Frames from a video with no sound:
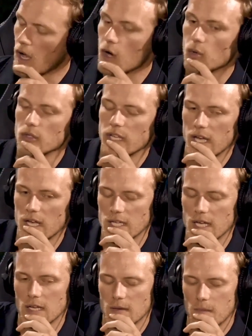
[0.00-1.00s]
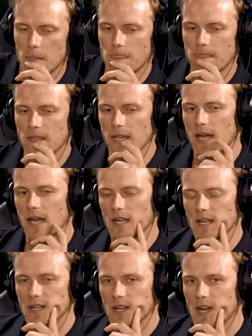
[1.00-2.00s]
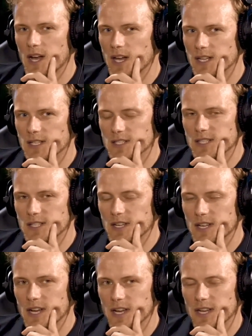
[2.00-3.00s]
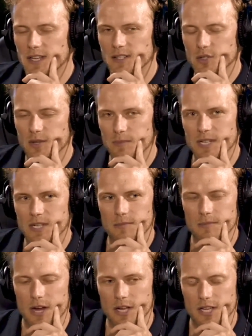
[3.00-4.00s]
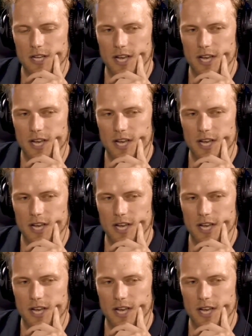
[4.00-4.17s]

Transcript: Oh yeah. So I'd been in America.